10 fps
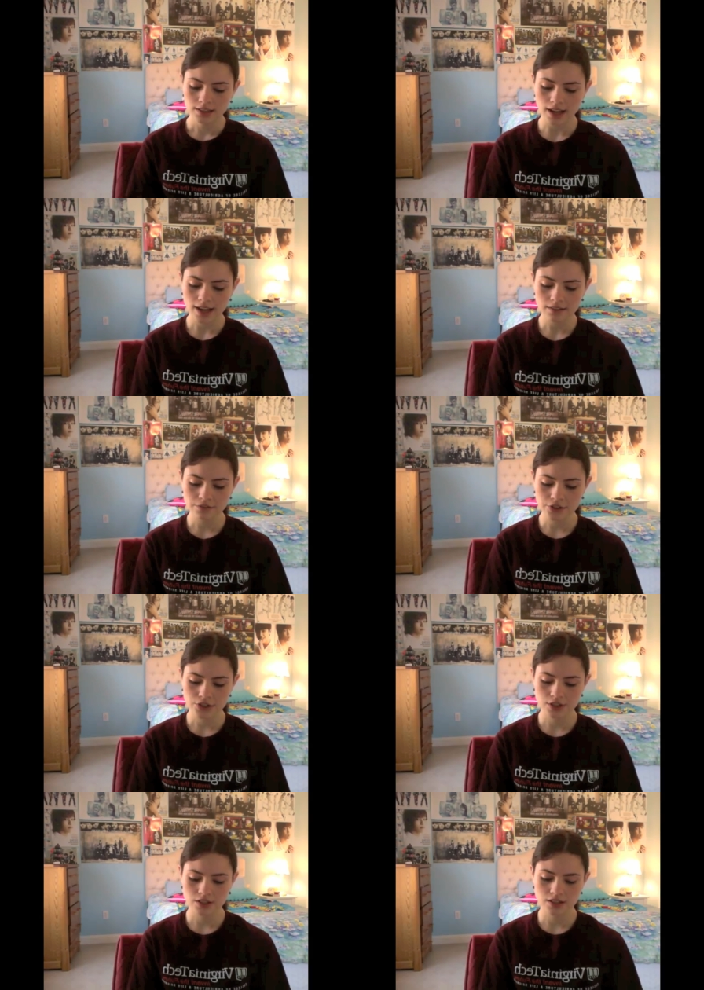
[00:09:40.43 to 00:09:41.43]
the have
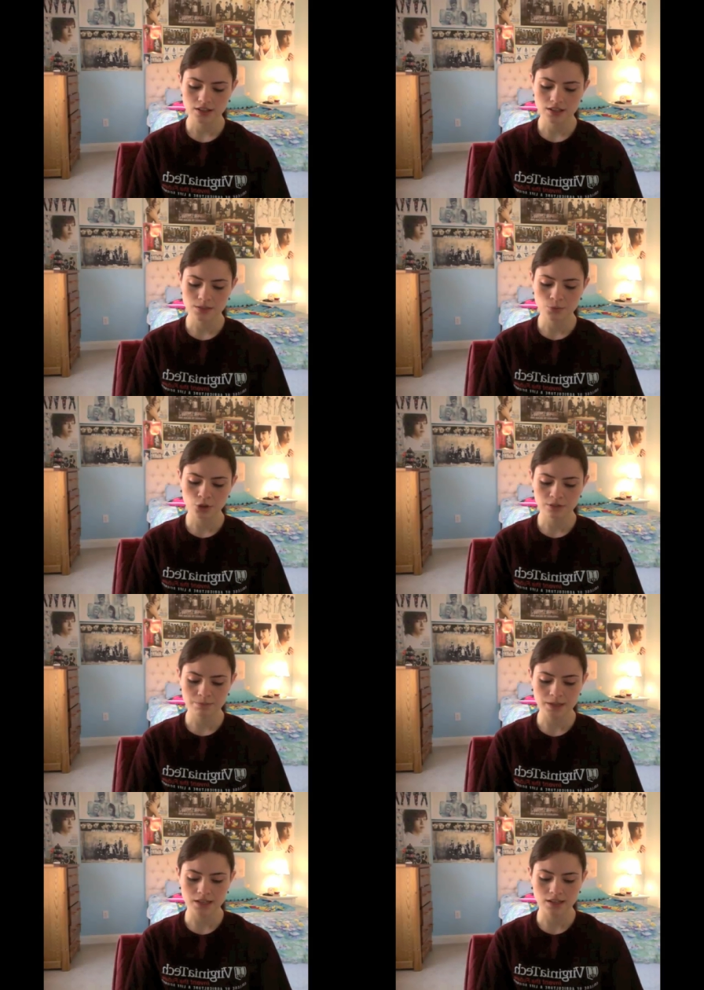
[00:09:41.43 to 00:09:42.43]
version is more
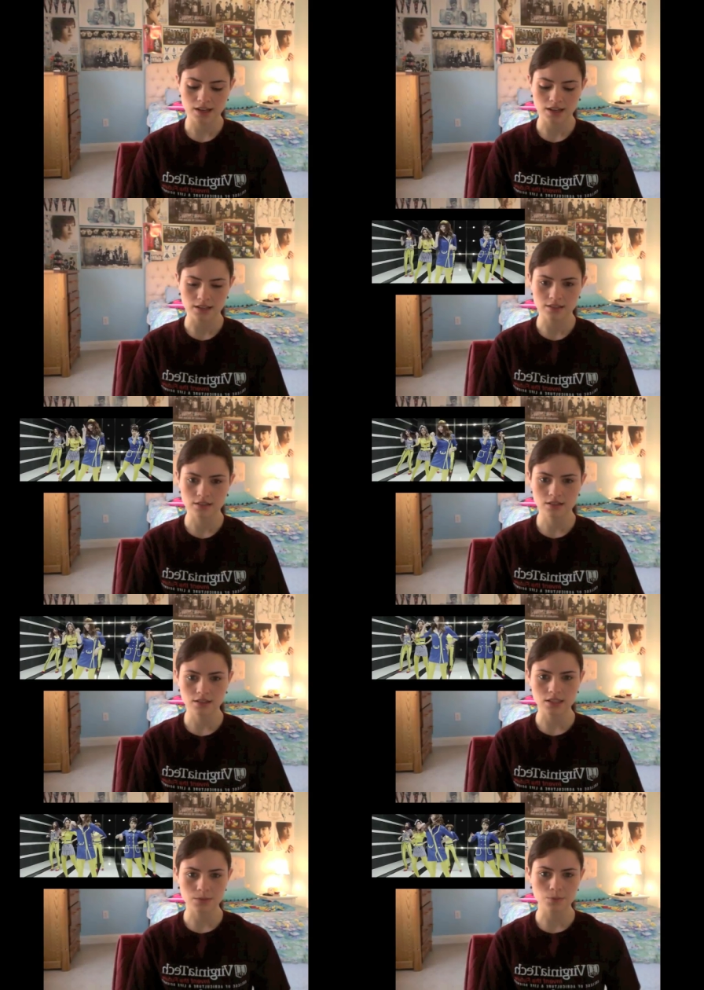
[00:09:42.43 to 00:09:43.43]
upbeat and
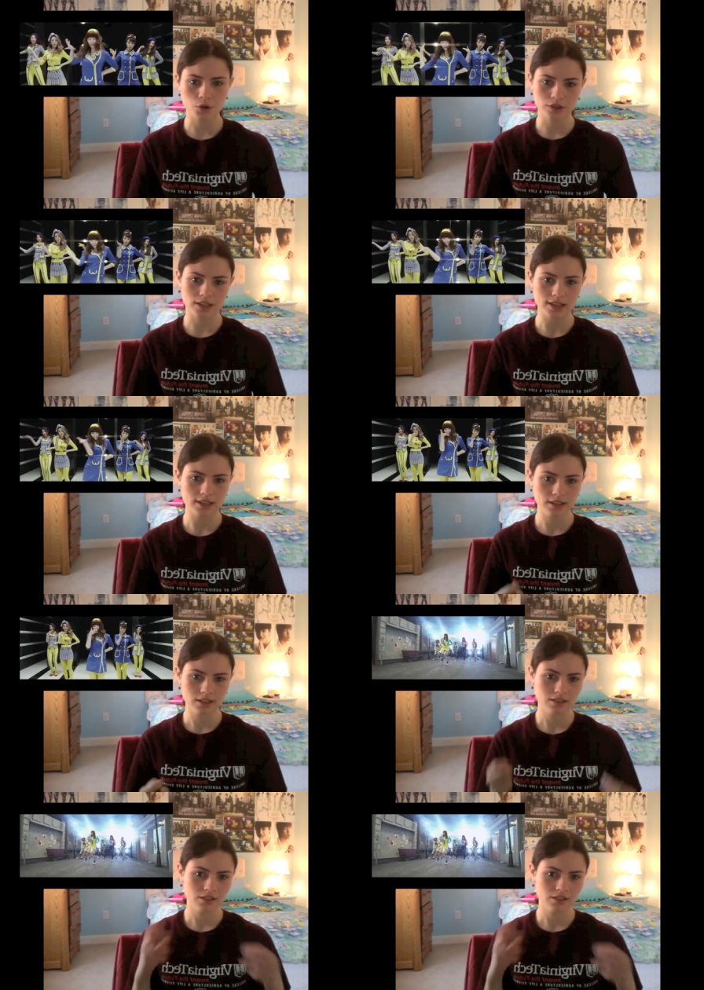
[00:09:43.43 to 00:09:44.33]
it's more like